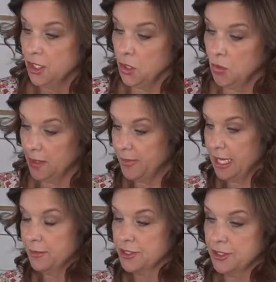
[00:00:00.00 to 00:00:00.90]
You wanna
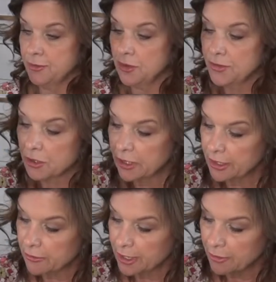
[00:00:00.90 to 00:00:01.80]
be able to move the
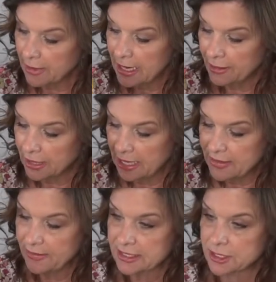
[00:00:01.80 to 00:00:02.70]
greenery around. I
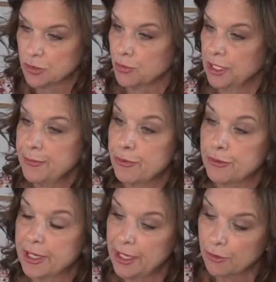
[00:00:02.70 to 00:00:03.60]
think this is a really
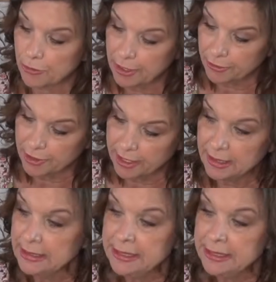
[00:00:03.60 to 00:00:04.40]
pretty greenery.